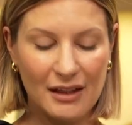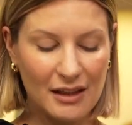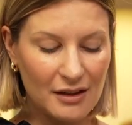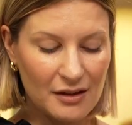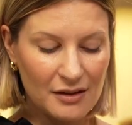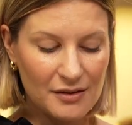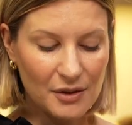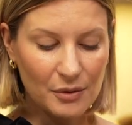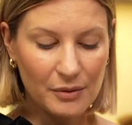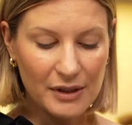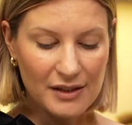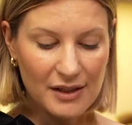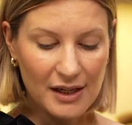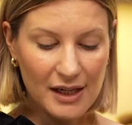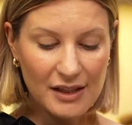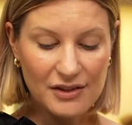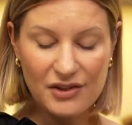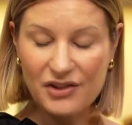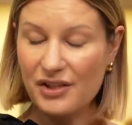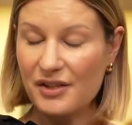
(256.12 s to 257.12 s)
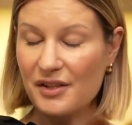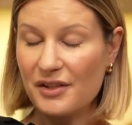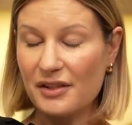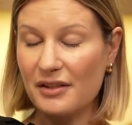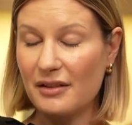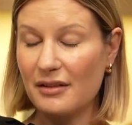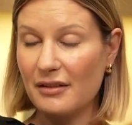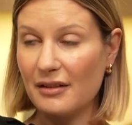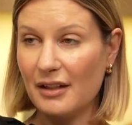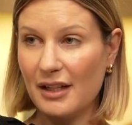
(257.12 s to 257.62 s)
So
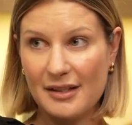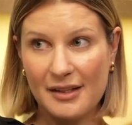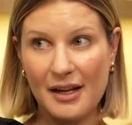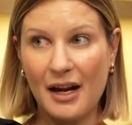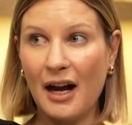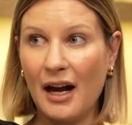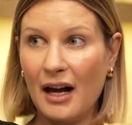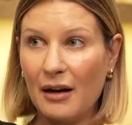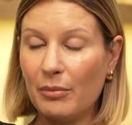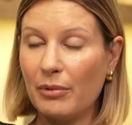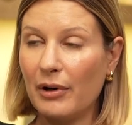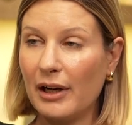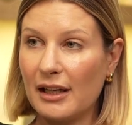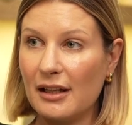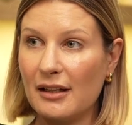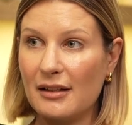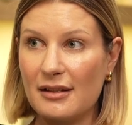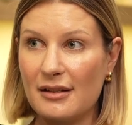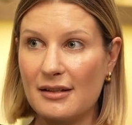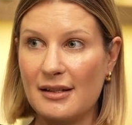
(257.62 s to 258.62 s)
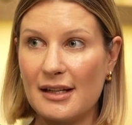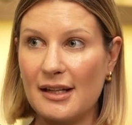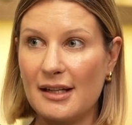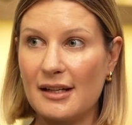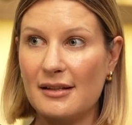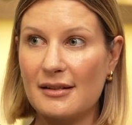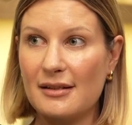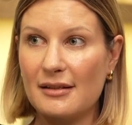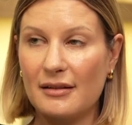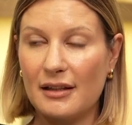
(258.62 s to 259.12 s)
it's a heartbreaking
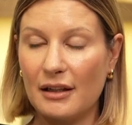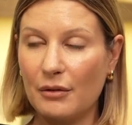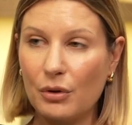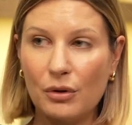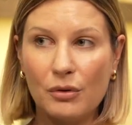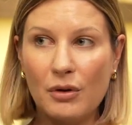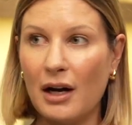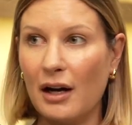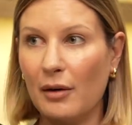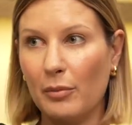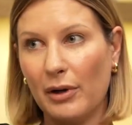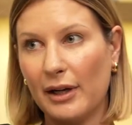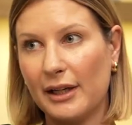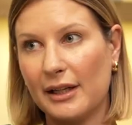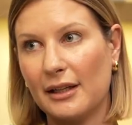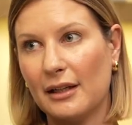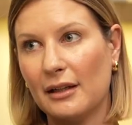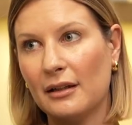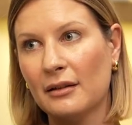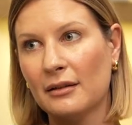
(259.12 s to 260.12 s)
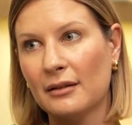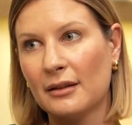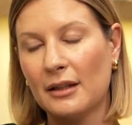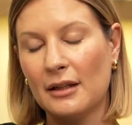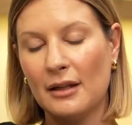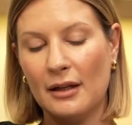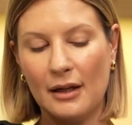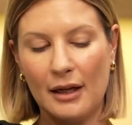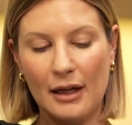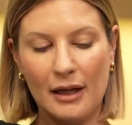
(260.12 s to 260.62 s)
disease. Yeah. They're all heartbreaking.
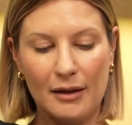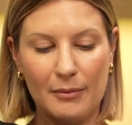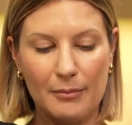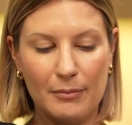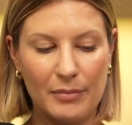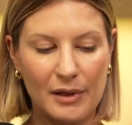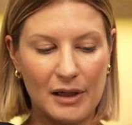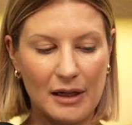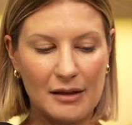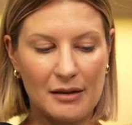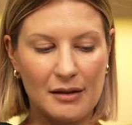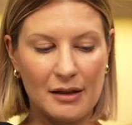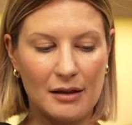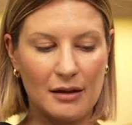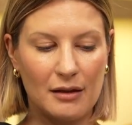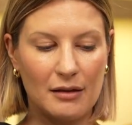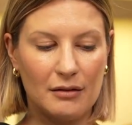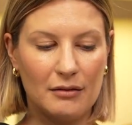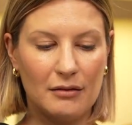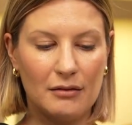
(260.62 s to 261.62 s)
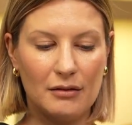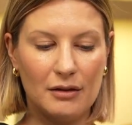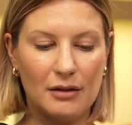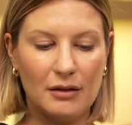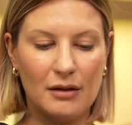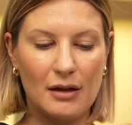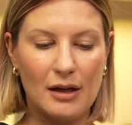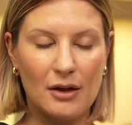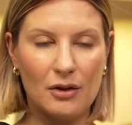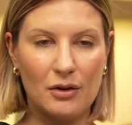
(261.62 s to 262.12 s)
But I think
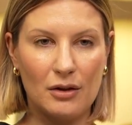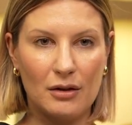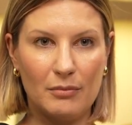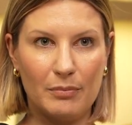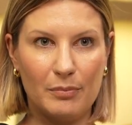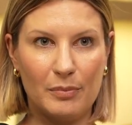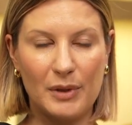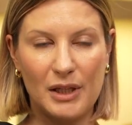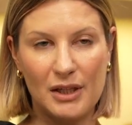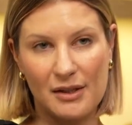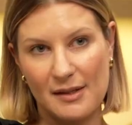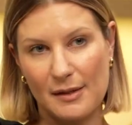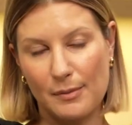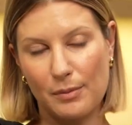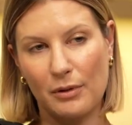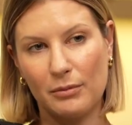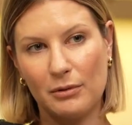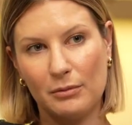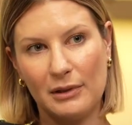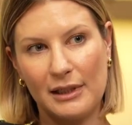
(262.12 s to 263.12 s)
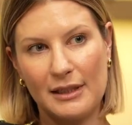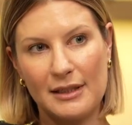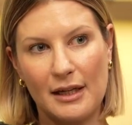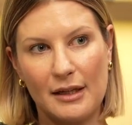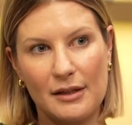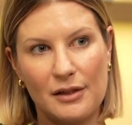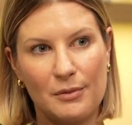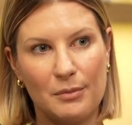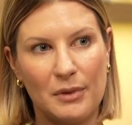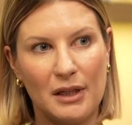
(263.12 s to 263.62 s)
because it probably
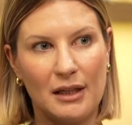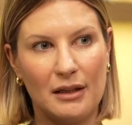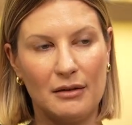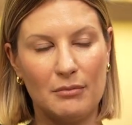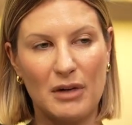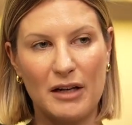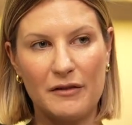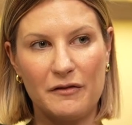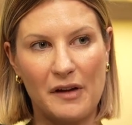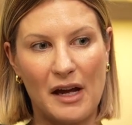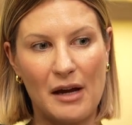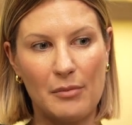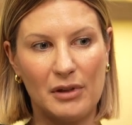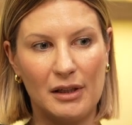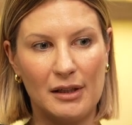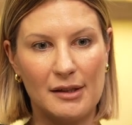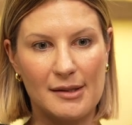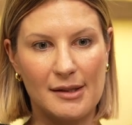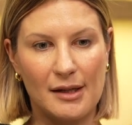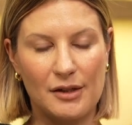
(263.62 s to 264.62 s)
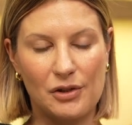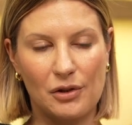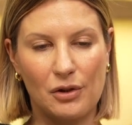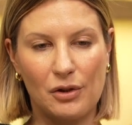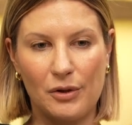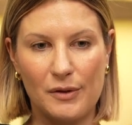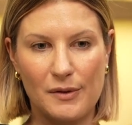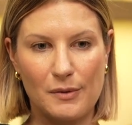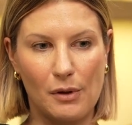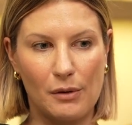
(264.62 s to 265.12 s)
touched me and my family in such a
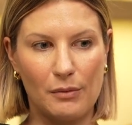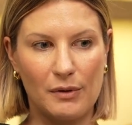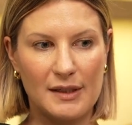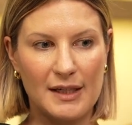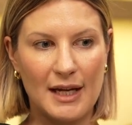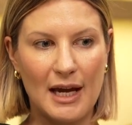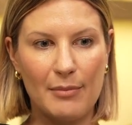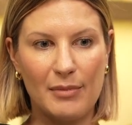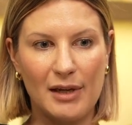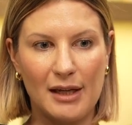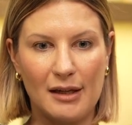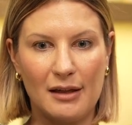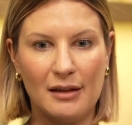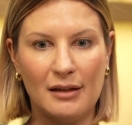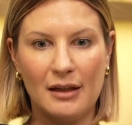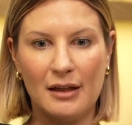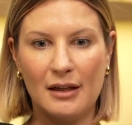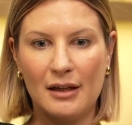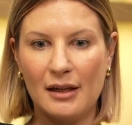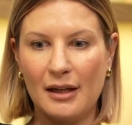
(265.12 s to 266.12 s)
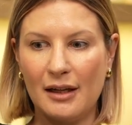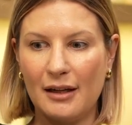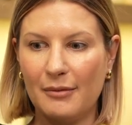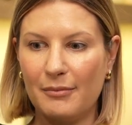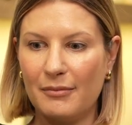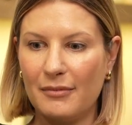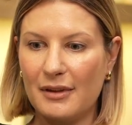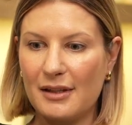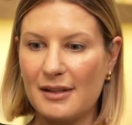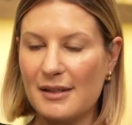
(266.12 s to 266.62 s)
close way with Tammy,
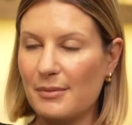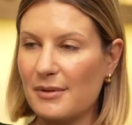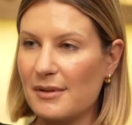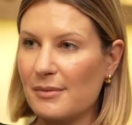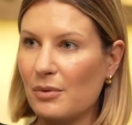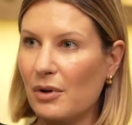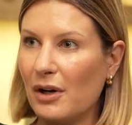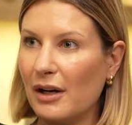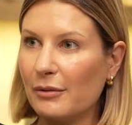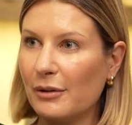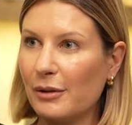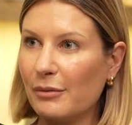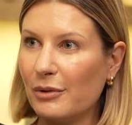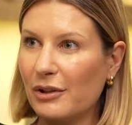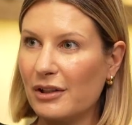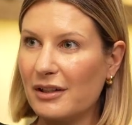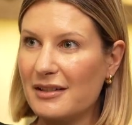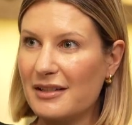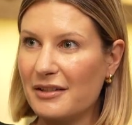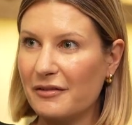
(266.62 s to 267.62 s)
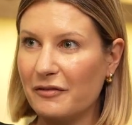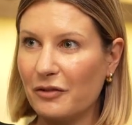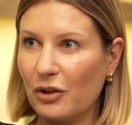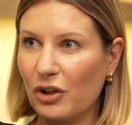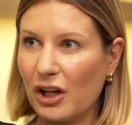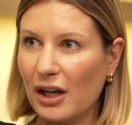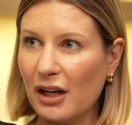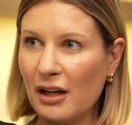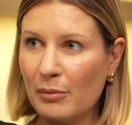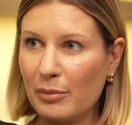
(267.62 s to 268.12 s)
this was why we wanted to frock
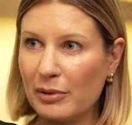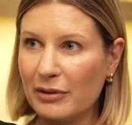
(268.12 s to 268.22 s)
up.